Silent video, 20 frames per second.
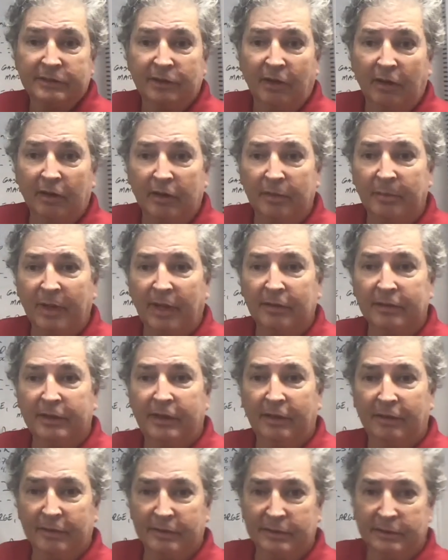talk about
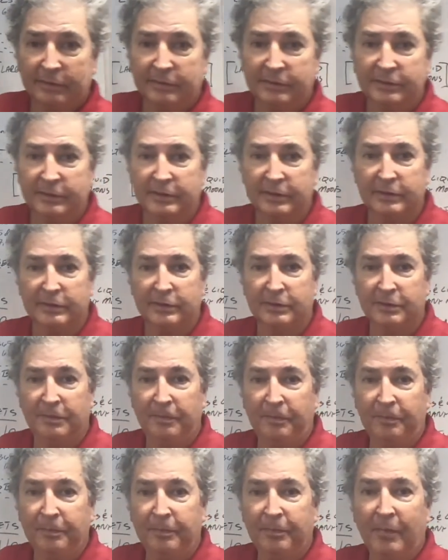characteristics
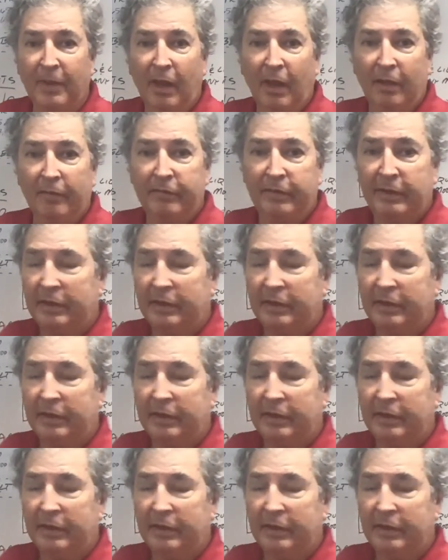of the